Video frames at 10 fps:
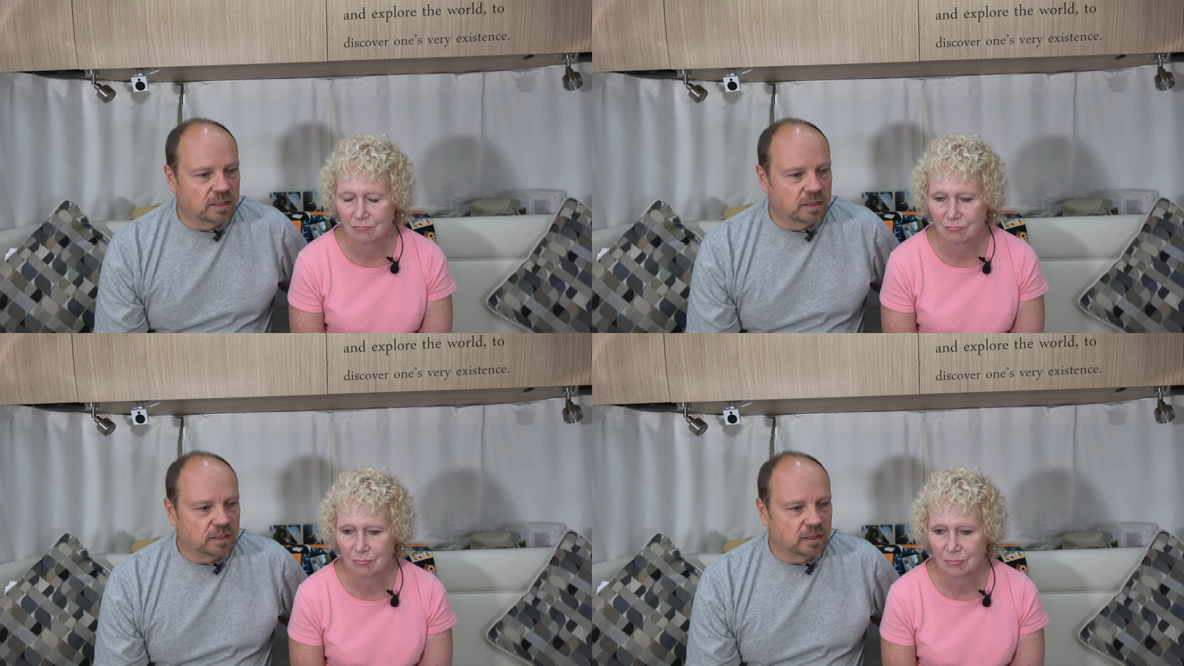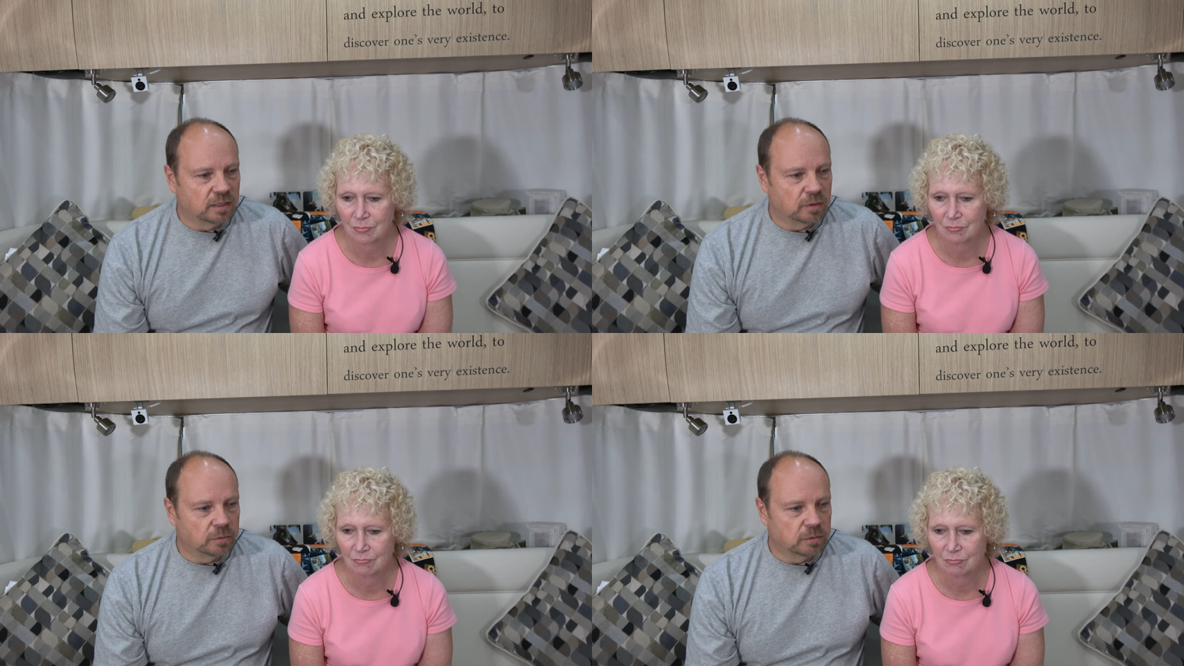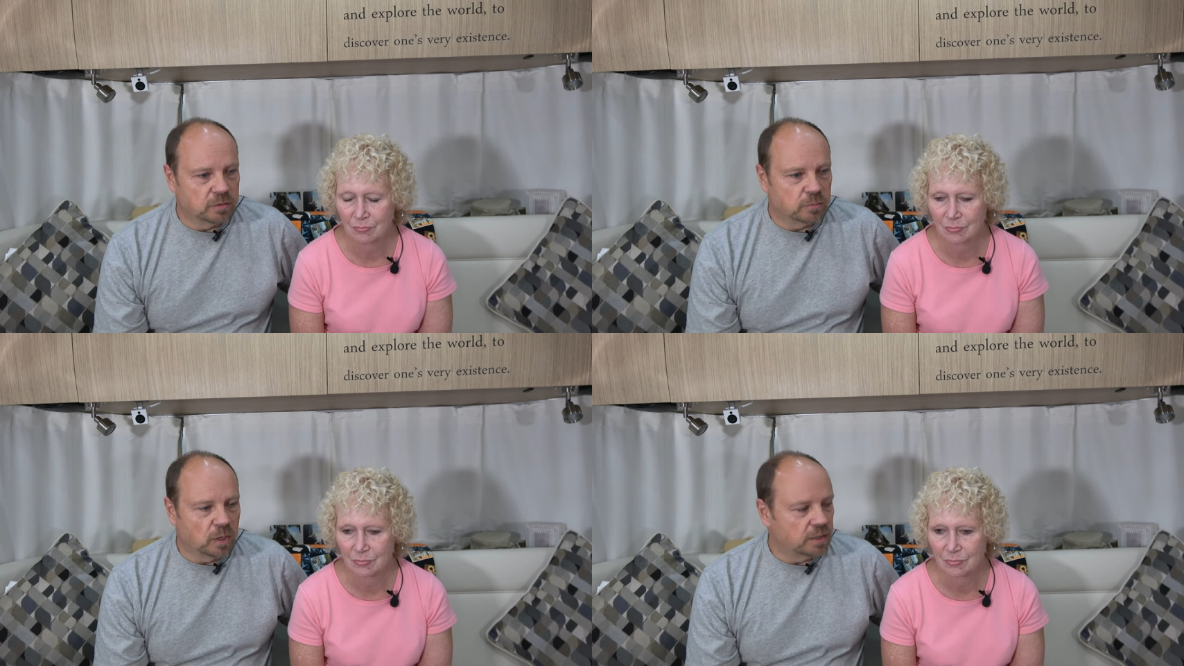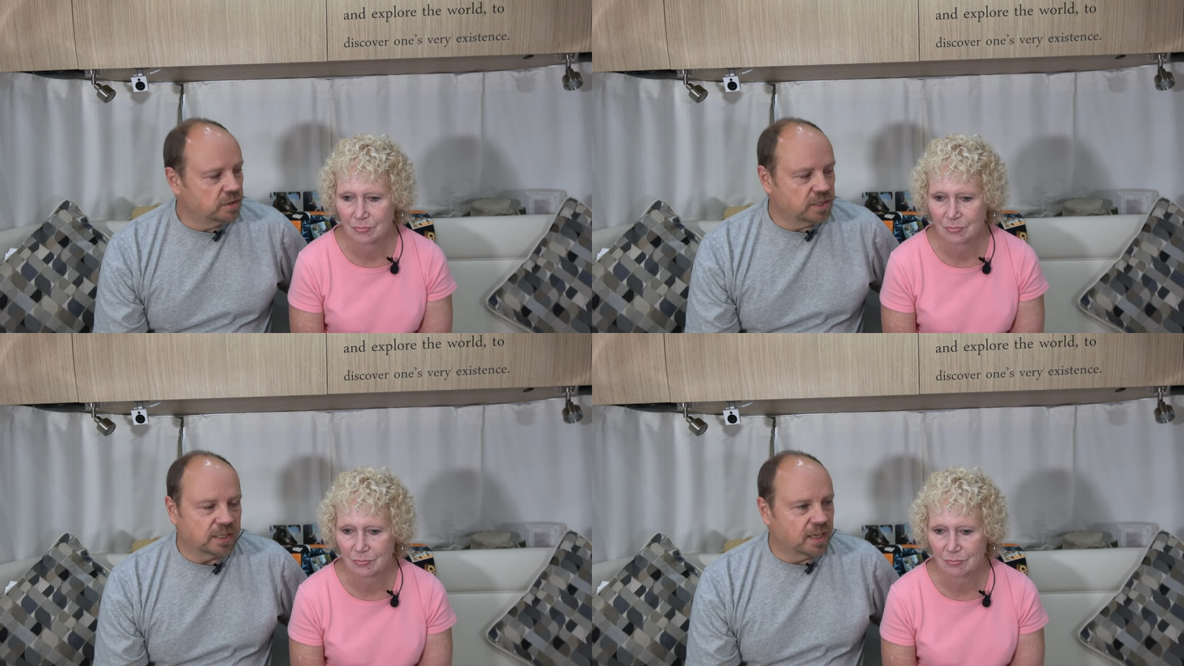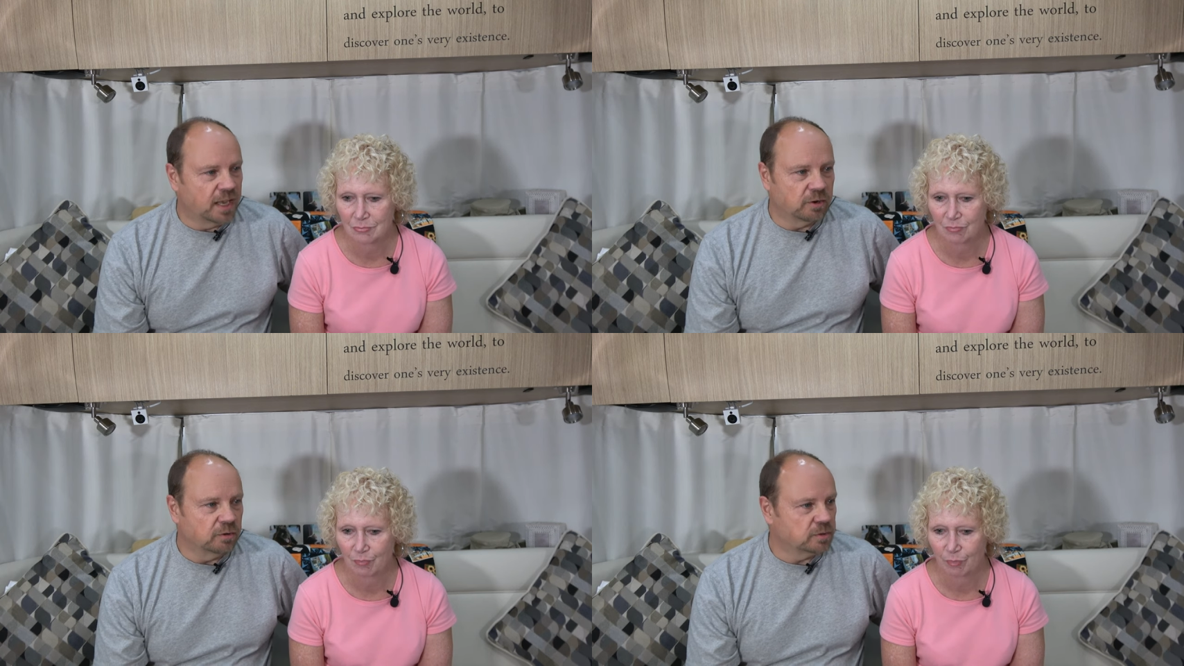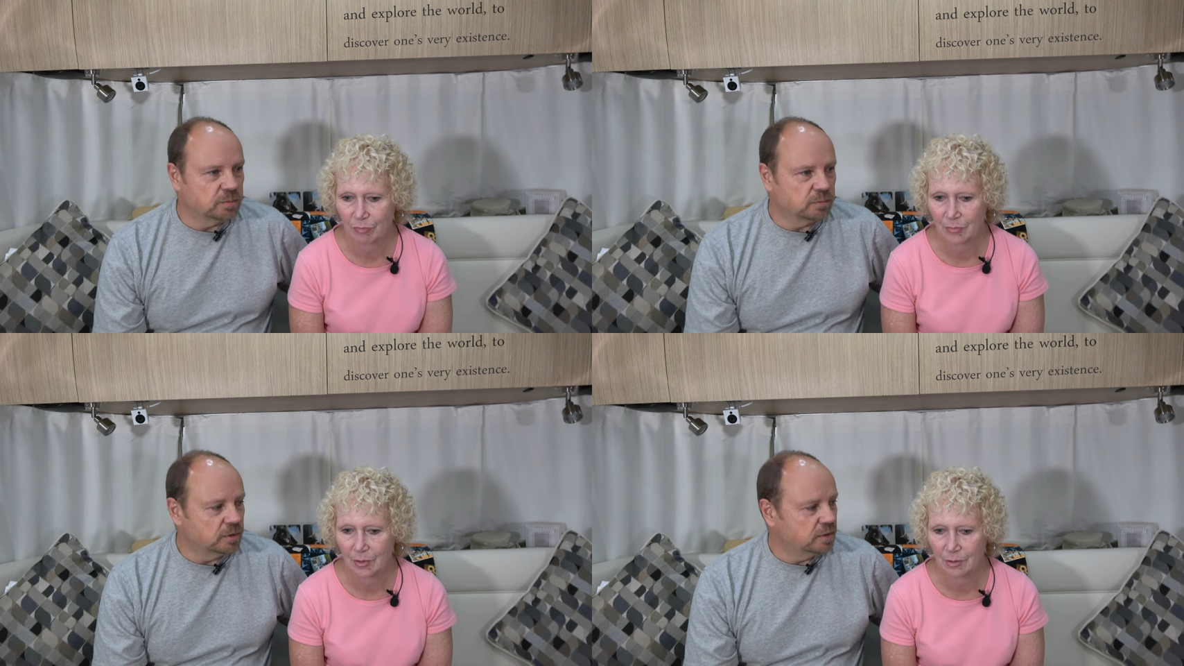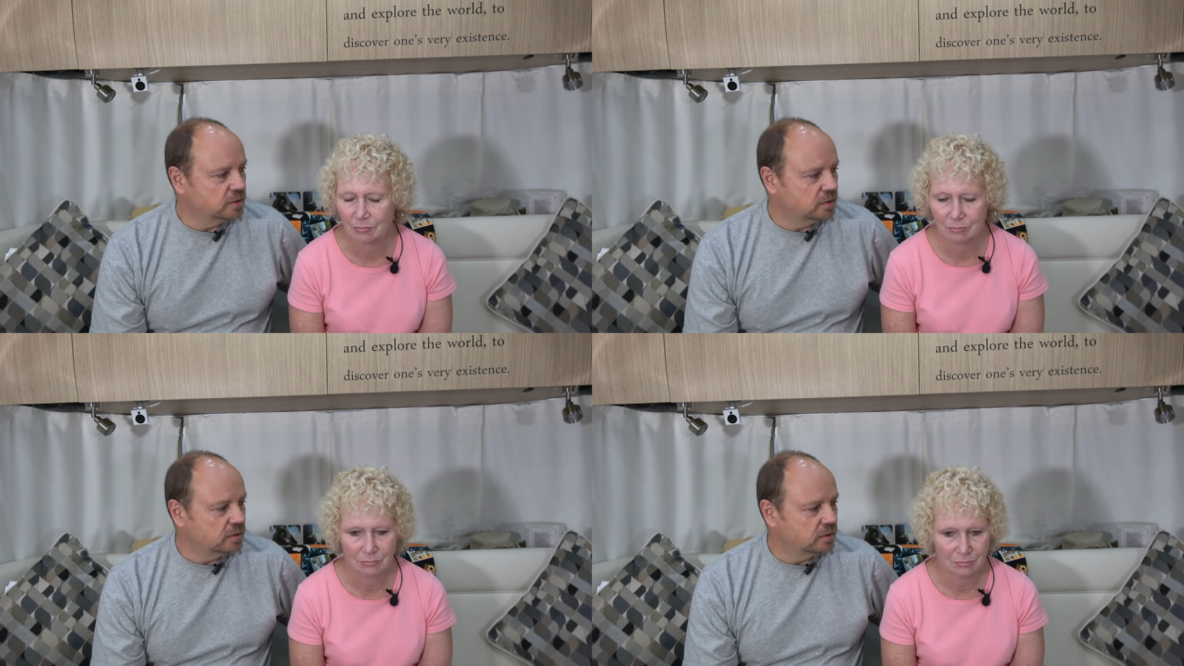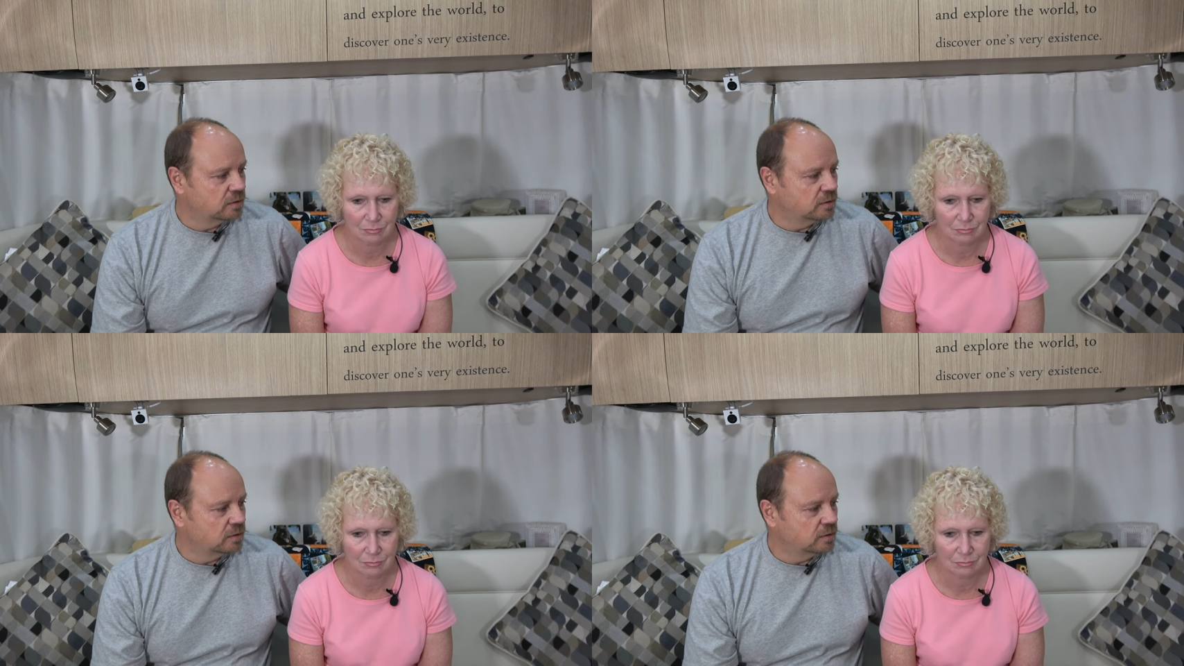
Speaker 1: then the other is what? It's not the Congress, but what is it?